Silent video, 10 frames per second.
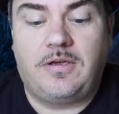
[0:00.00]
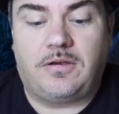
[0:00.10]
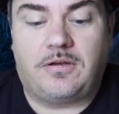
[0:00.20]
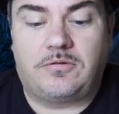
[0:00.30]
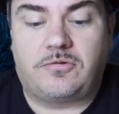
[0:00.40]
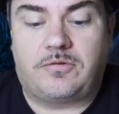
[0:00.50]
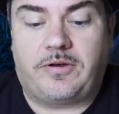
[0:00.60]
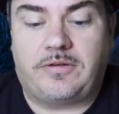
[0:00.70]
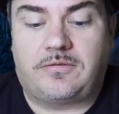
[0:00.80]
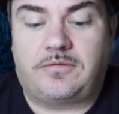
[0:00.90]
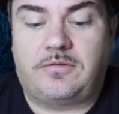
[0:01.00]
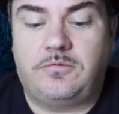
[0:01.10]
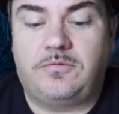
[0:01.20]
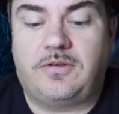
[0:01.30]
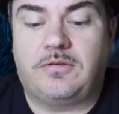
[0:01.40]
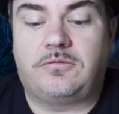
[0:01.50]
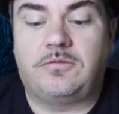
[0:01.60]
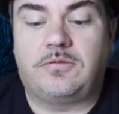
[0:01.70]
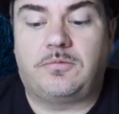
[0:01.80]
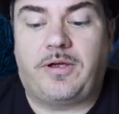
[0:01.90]
you're going to generate two C O
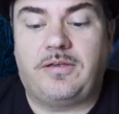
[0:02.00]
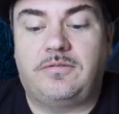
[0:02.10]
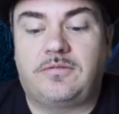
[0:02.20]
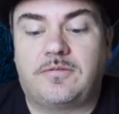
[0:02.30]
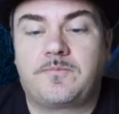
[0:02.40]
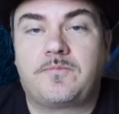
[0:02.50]
twos as waste,